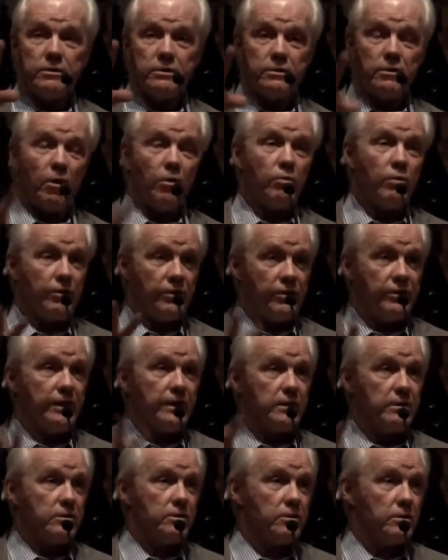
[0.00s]
So
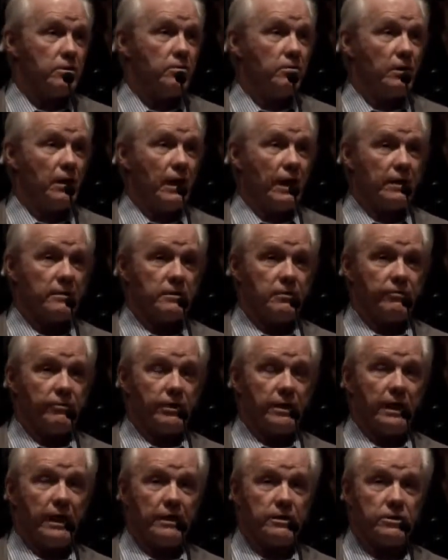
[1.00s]
with these two
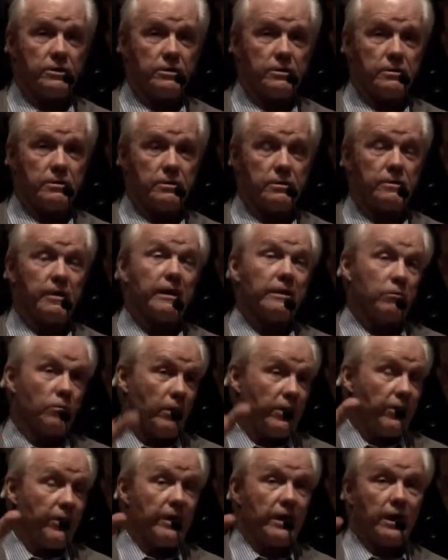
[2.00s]
classifications, and
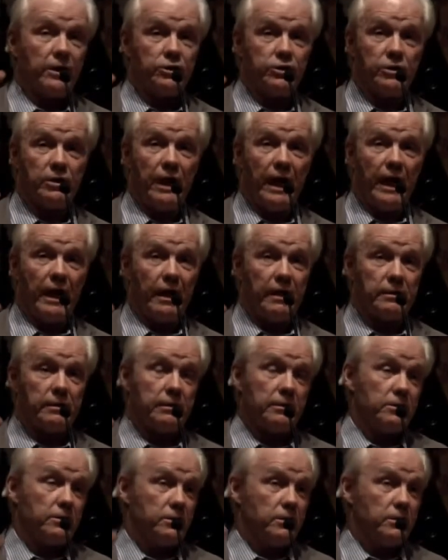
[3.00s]
the one thing I should add,